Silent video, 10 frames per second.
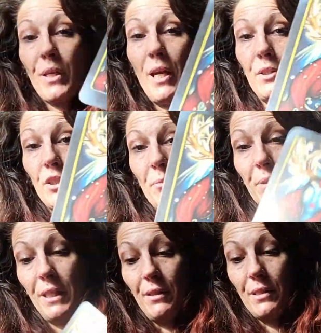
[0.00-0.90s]
and your
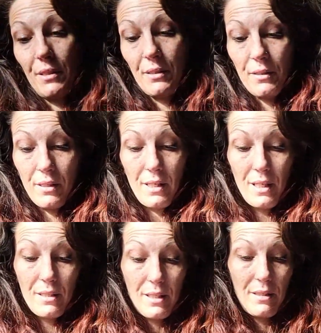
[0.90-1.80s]
peace
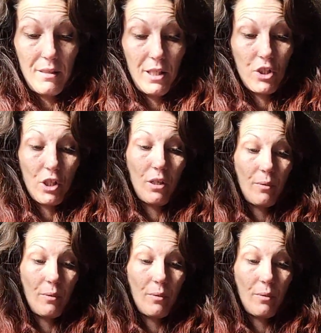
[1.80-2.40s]
is in nature.